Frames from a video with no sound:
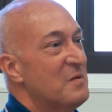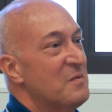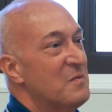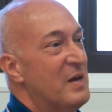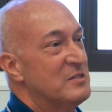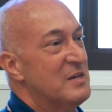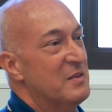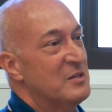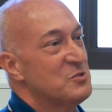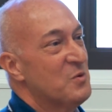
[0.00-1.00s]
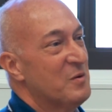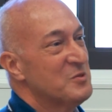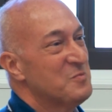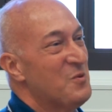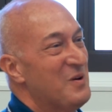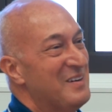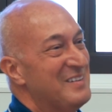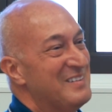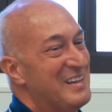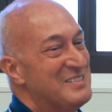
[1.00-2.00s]
that's how that story was born.
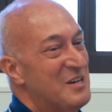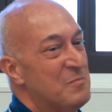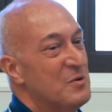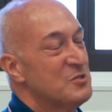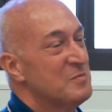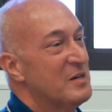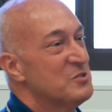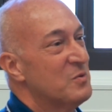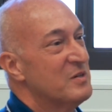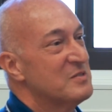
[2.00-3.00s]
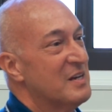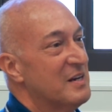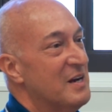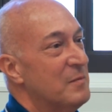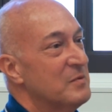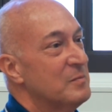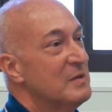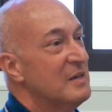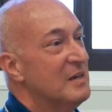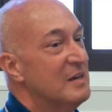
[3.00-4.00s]
That's how most of my stories kind of come to
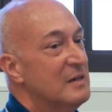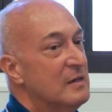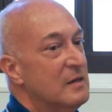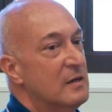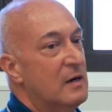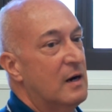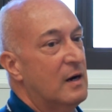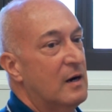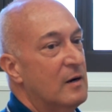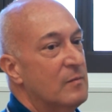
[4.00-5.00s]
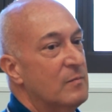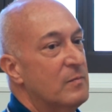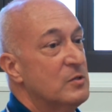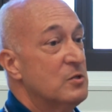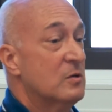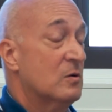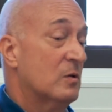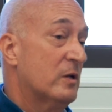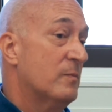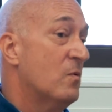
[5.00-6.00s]
be. But to your
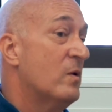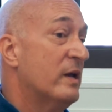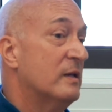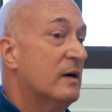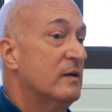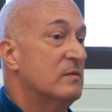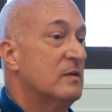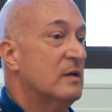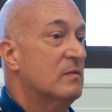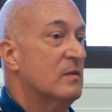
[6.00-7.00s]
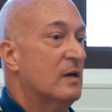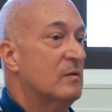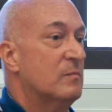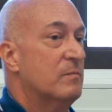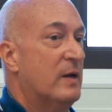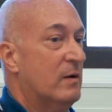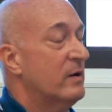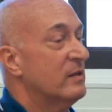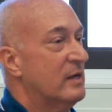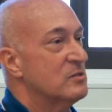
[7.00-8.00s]
earlier point, I think then
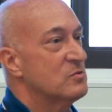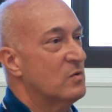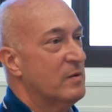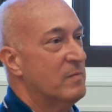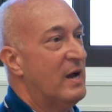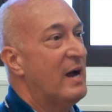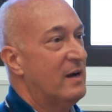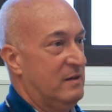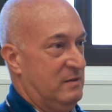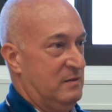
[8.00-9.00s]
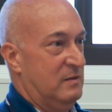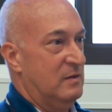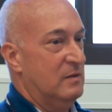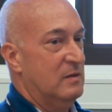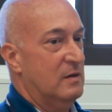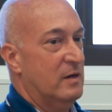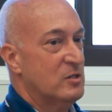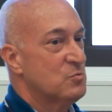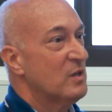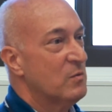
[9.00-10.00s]
paring that story back
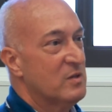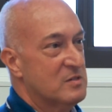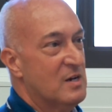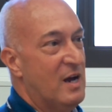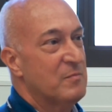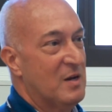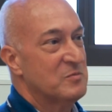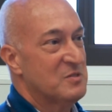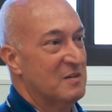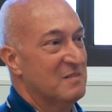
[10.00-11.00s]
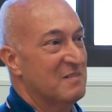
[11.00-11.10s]
is really where the time comes in.